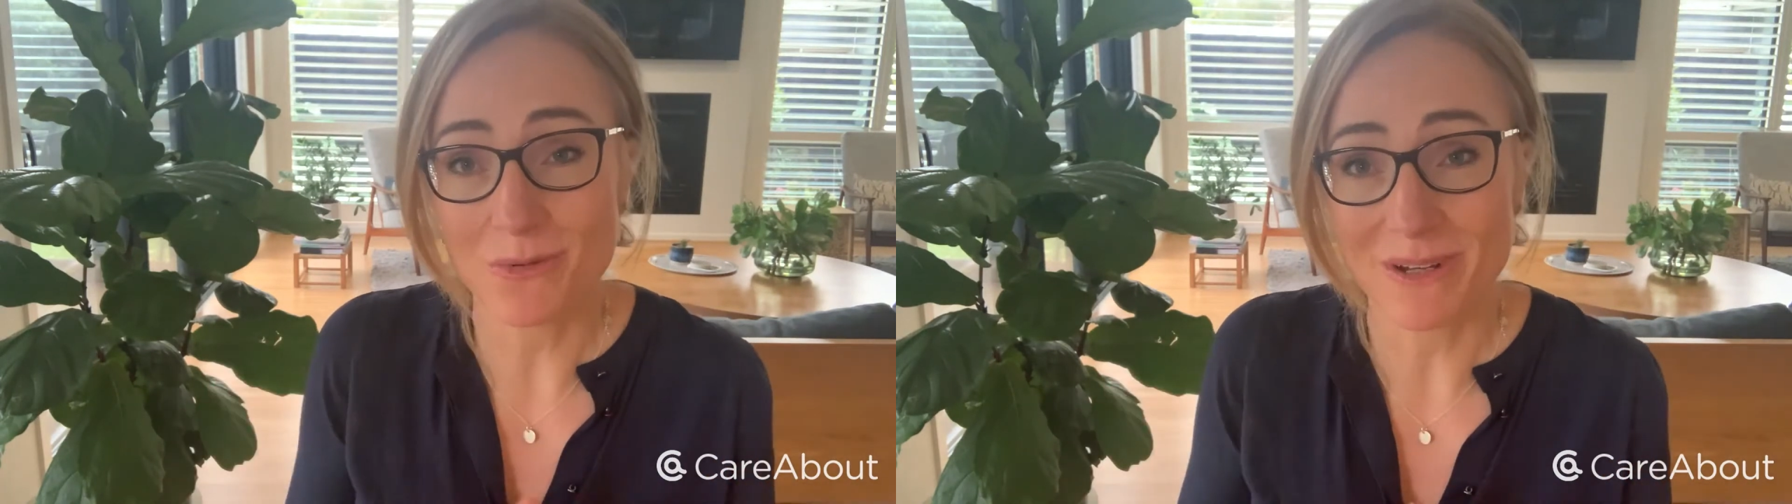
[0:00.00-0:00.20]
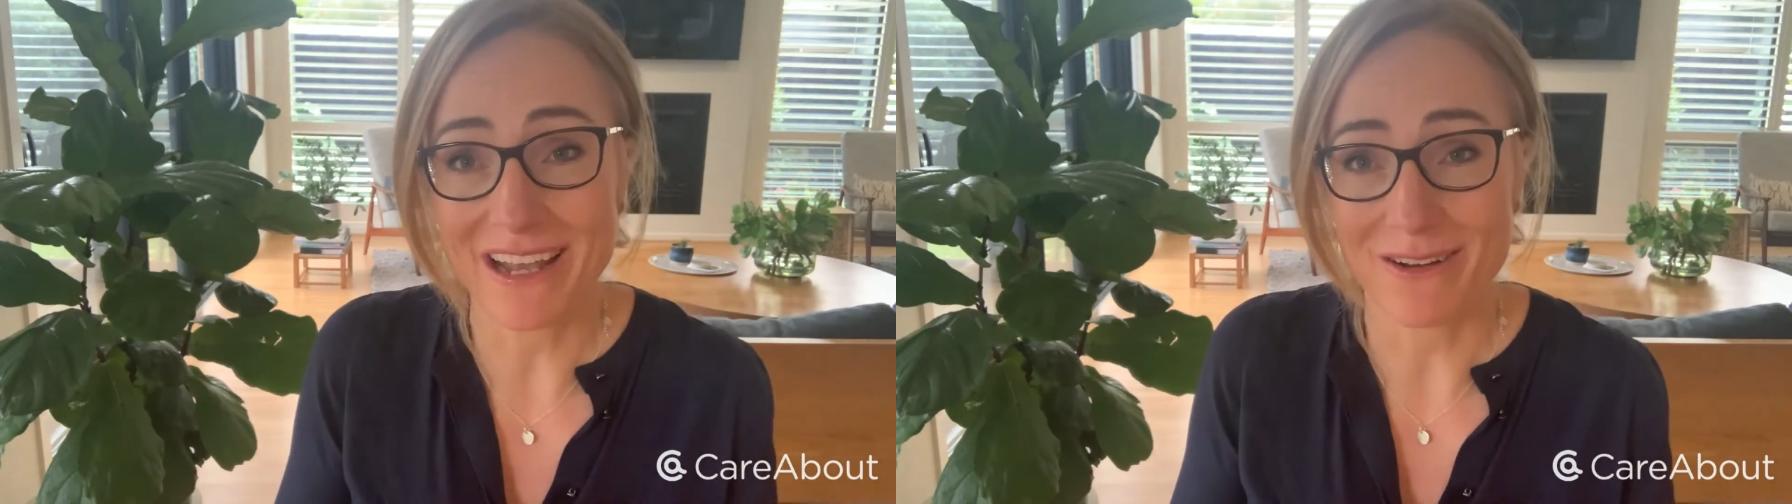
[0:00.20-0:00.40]

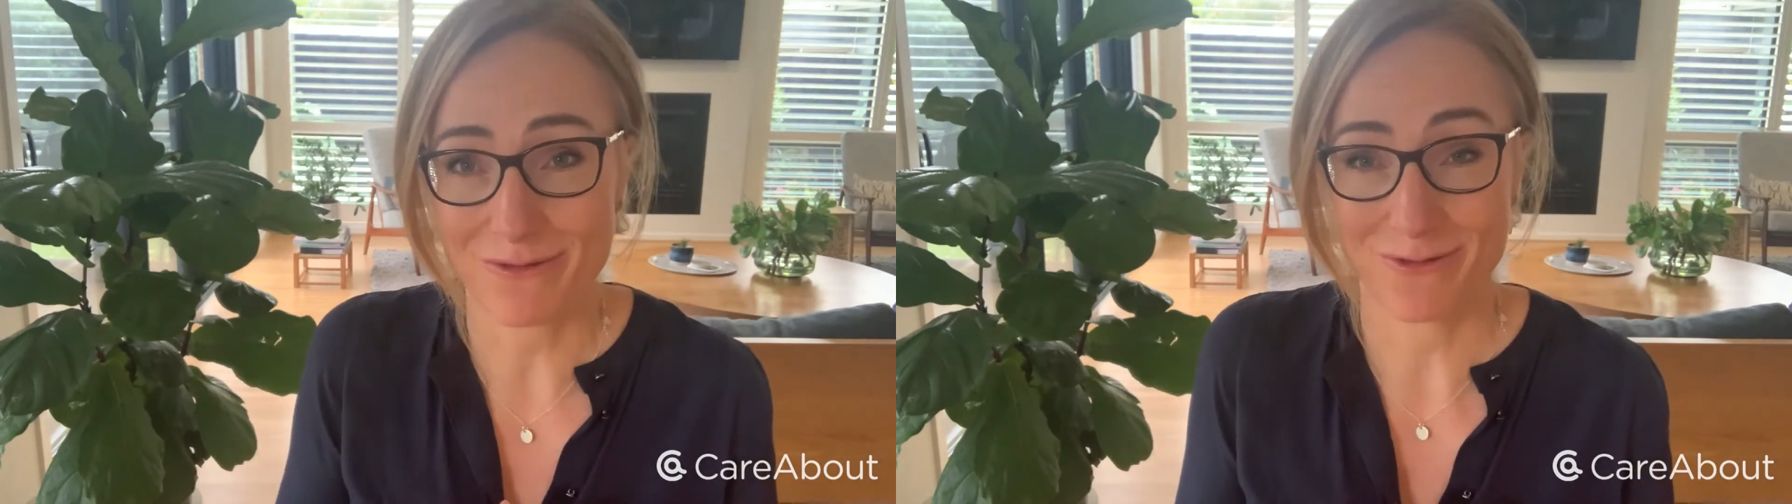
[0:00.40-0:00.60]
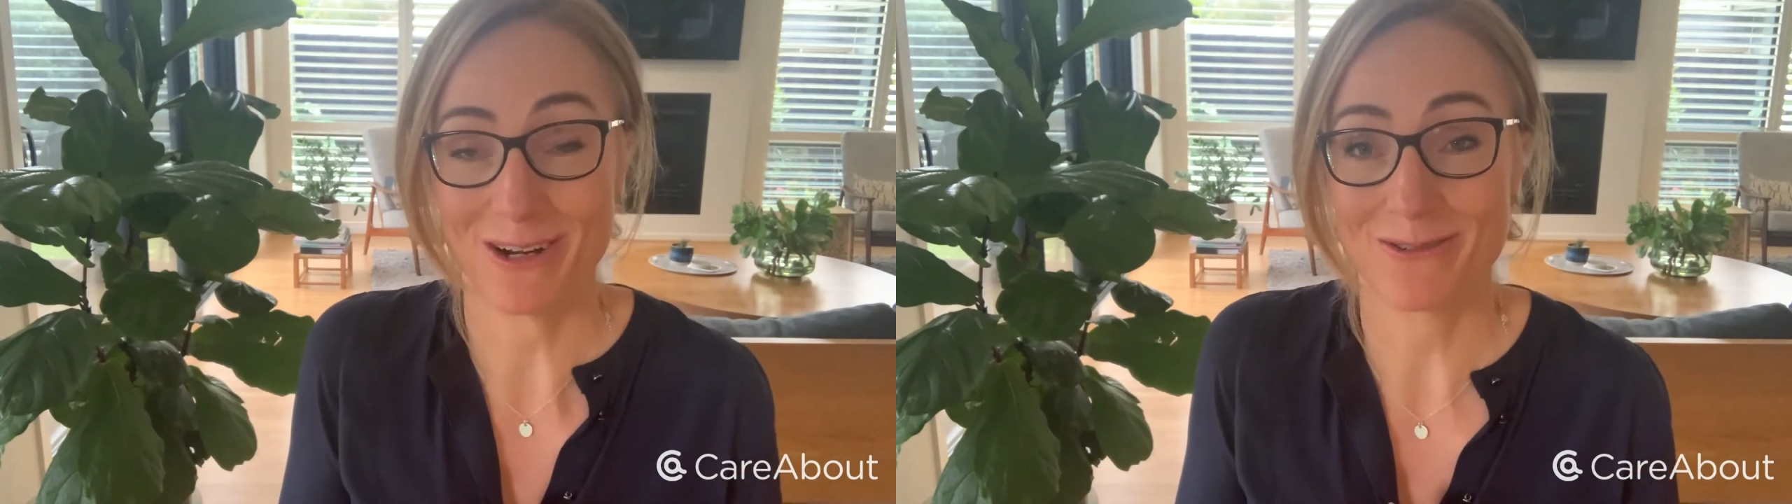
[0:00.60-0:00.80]
that we get
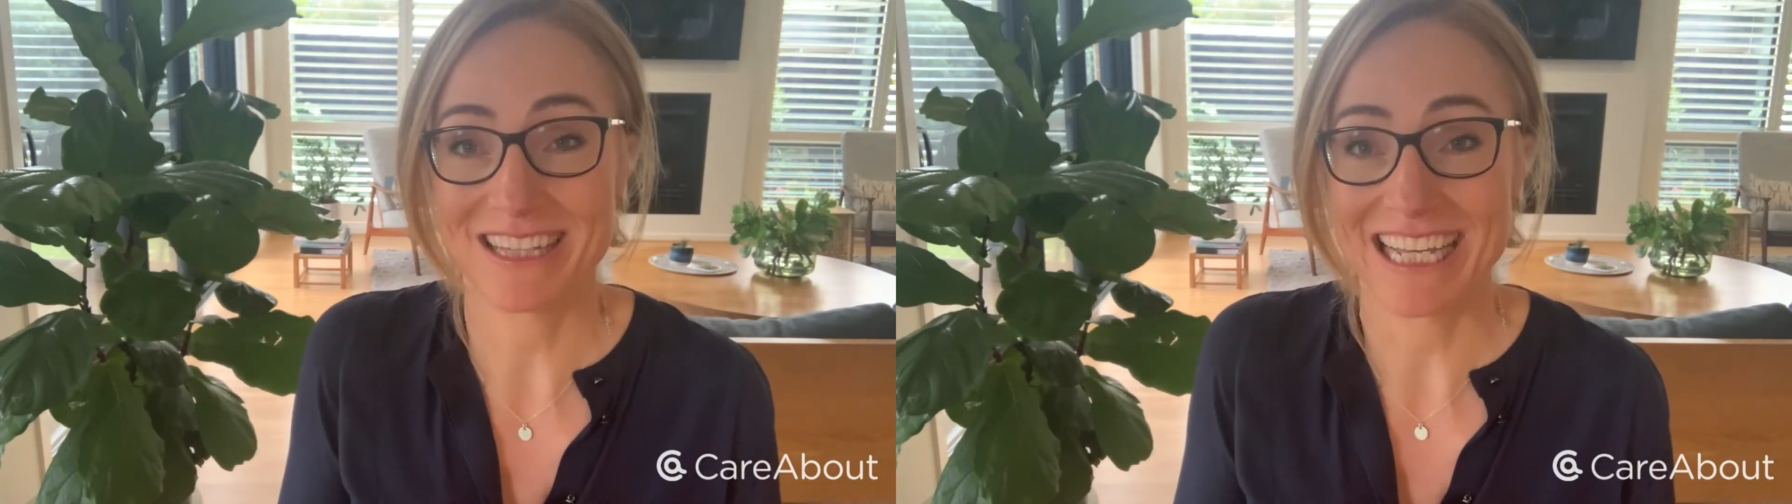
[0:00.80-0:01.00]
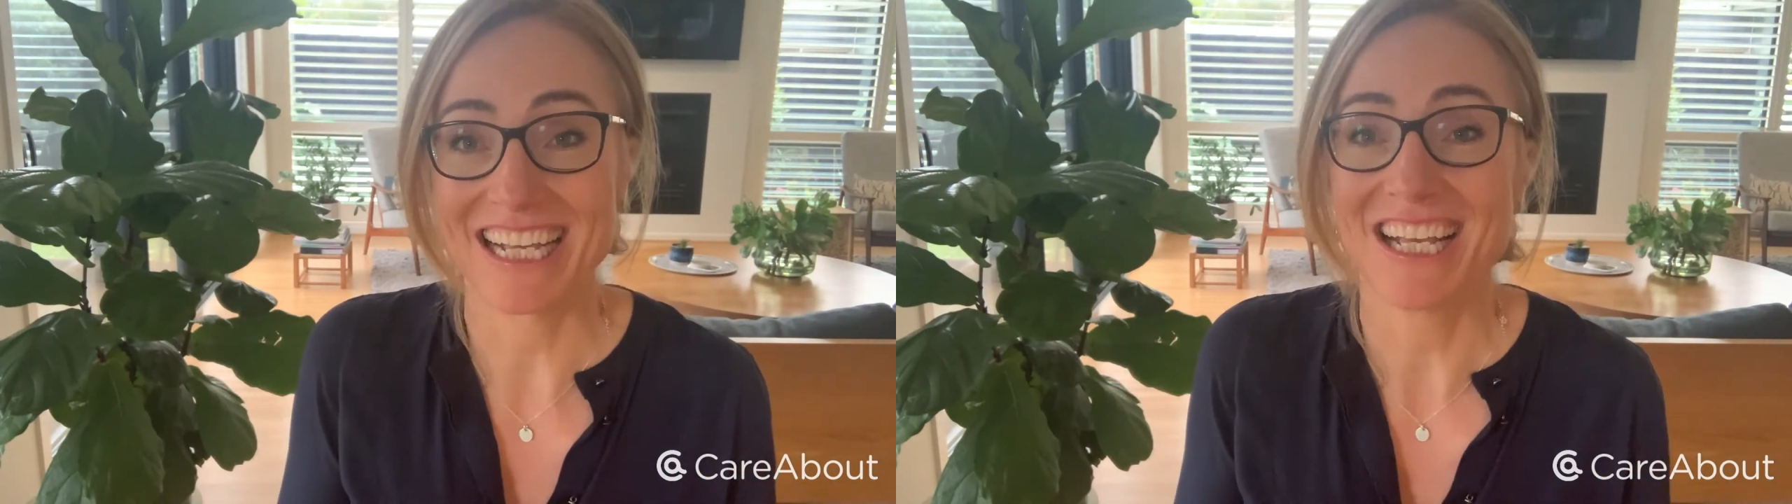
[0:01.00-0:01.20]

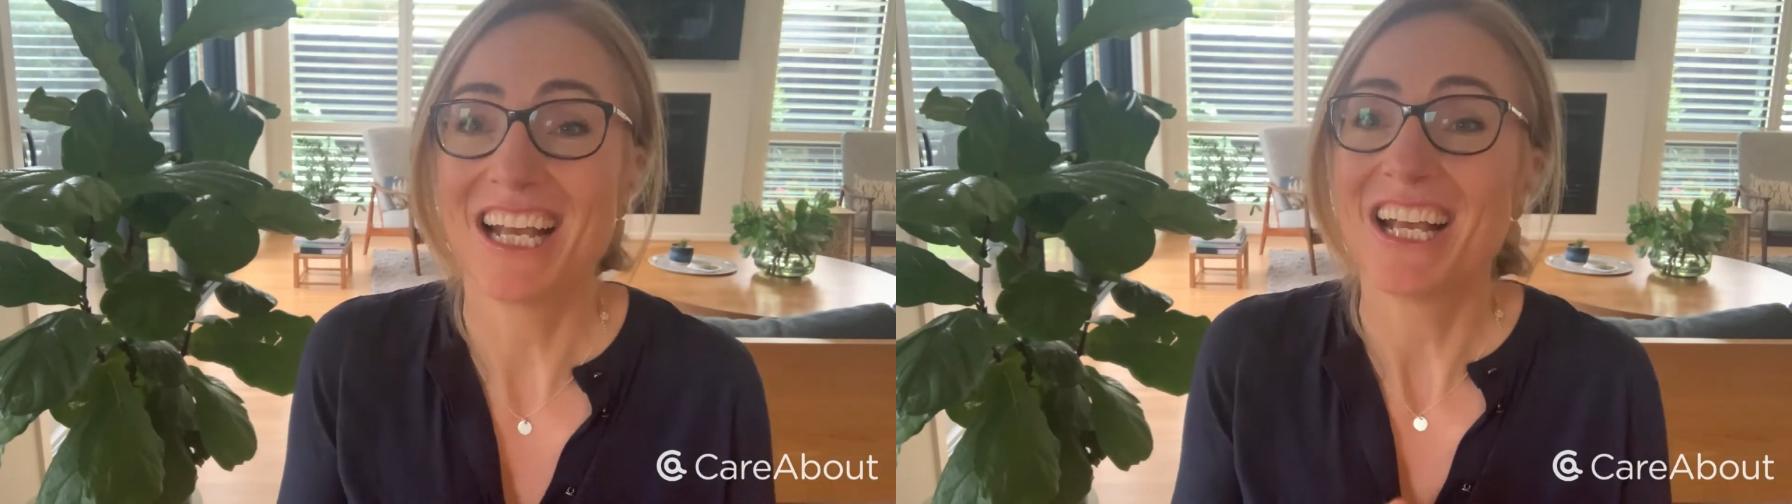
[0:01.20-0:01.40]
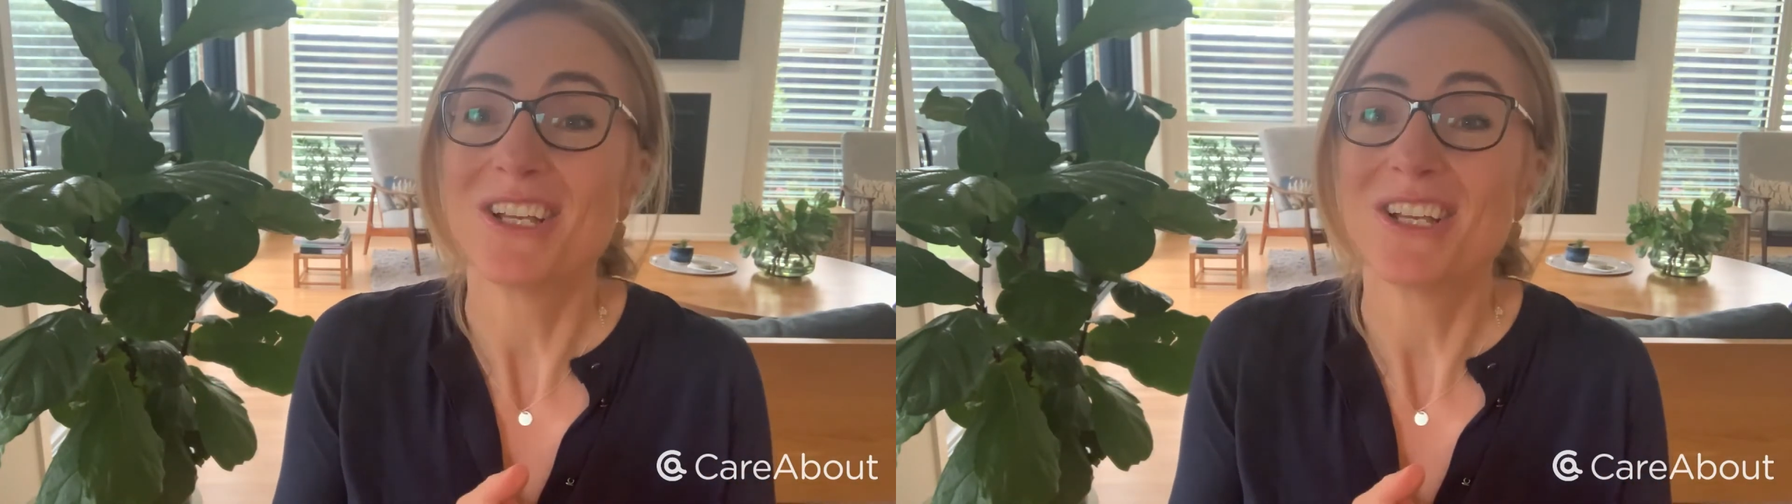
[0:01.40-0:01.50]
frequently